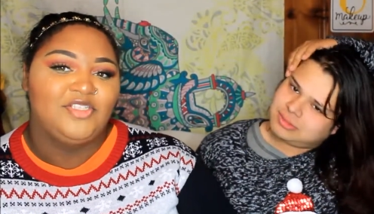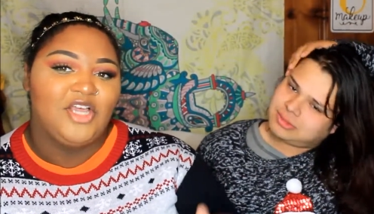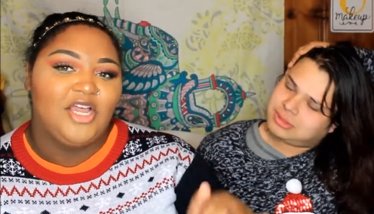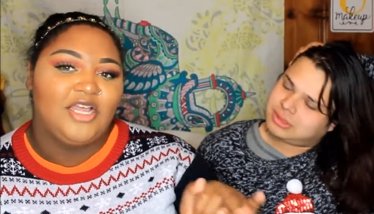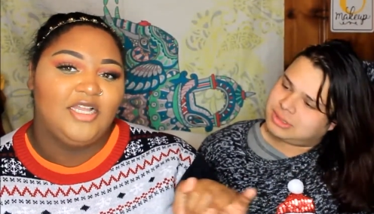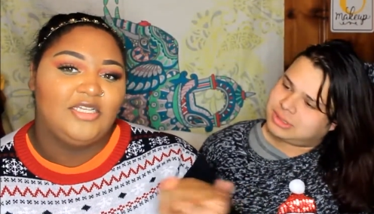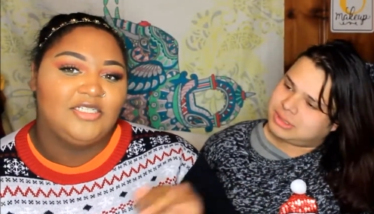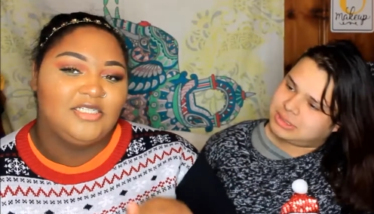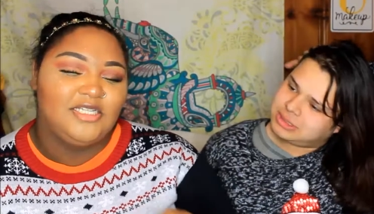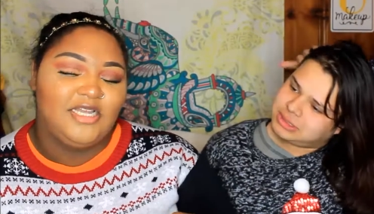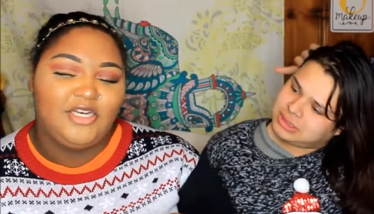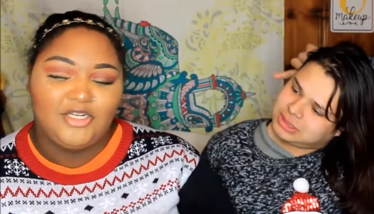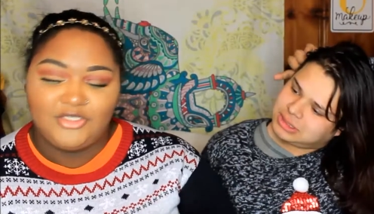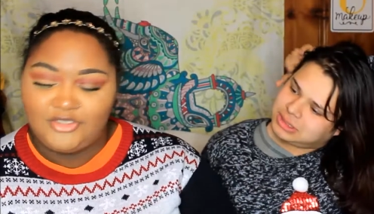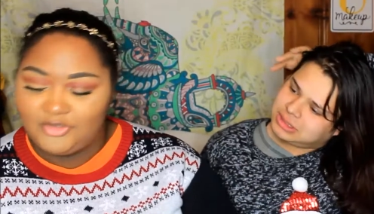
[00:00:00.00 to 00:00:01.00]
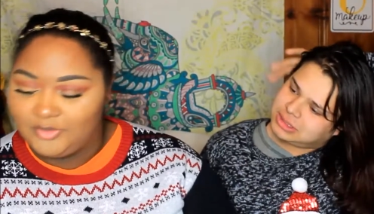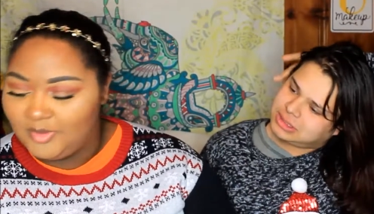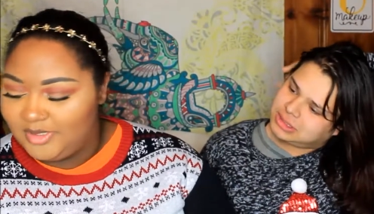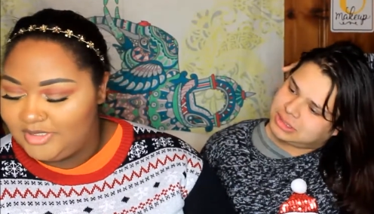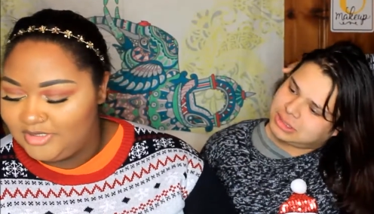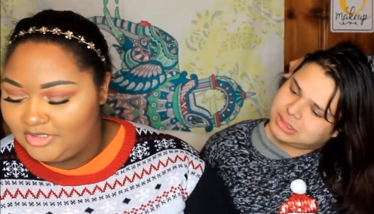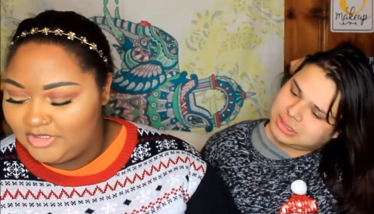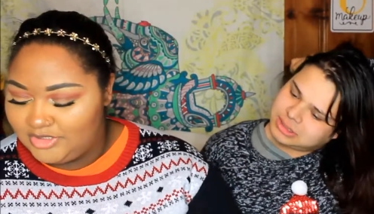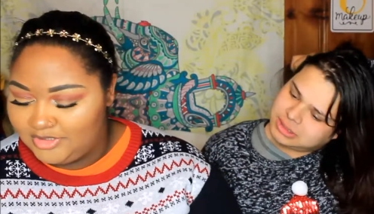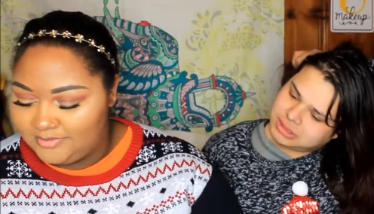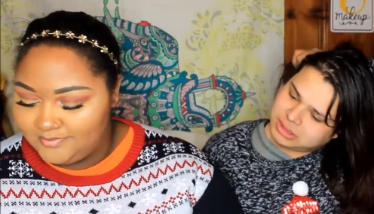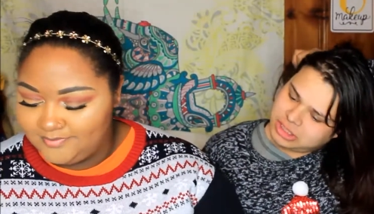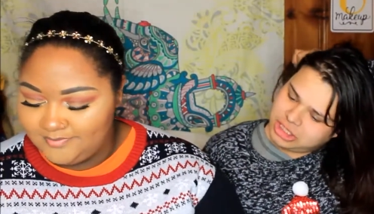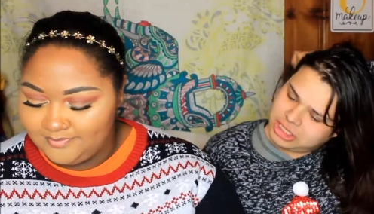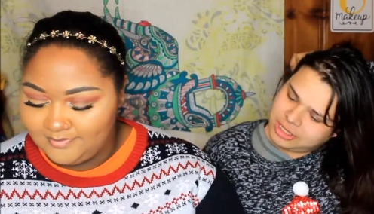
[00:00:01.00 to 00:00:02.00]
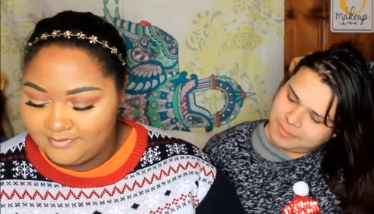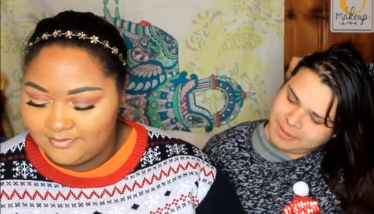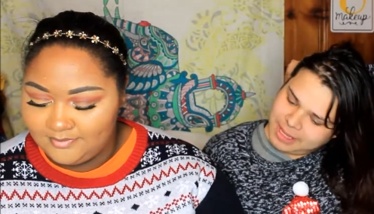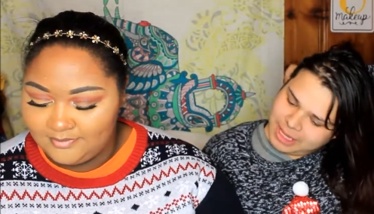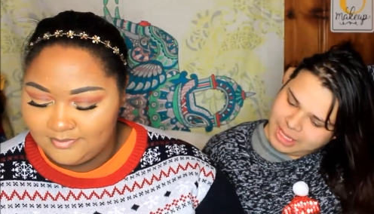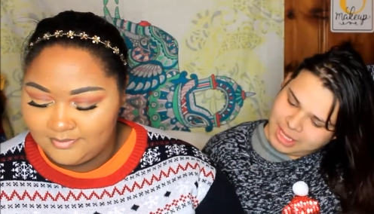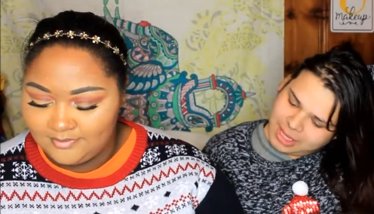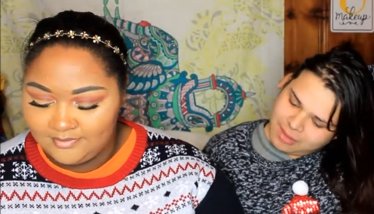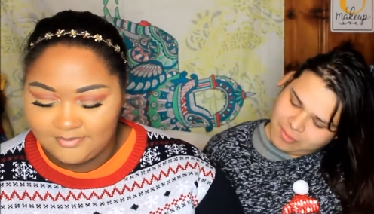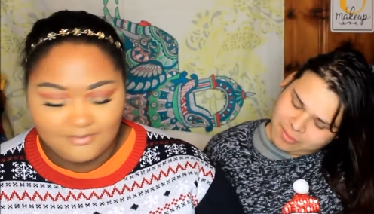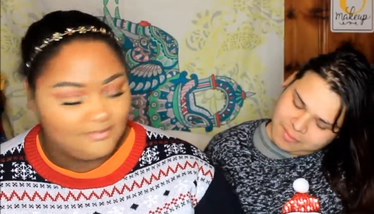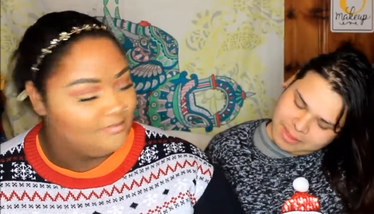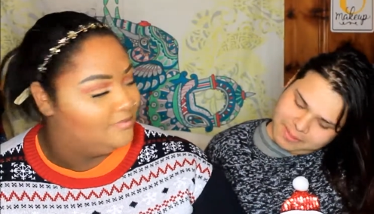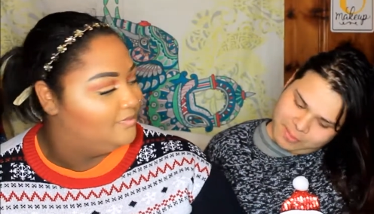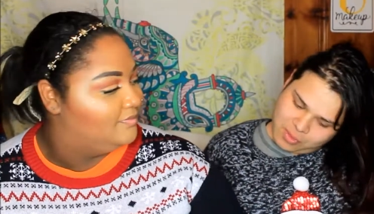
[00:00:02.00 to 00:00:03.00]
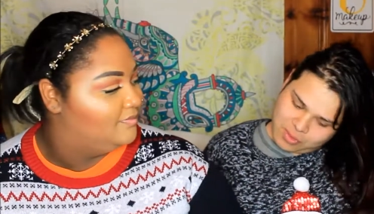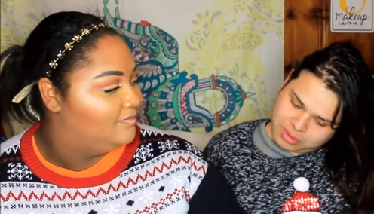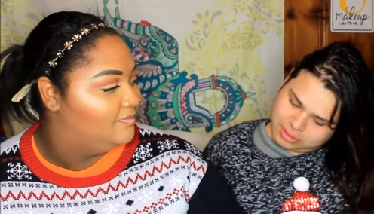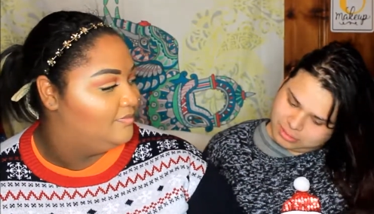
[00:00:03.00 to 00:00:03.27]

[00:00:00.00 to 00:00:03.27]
Speaker 1: talking to Leonard too much.
Speaker 2: You need to be hanging out with me more.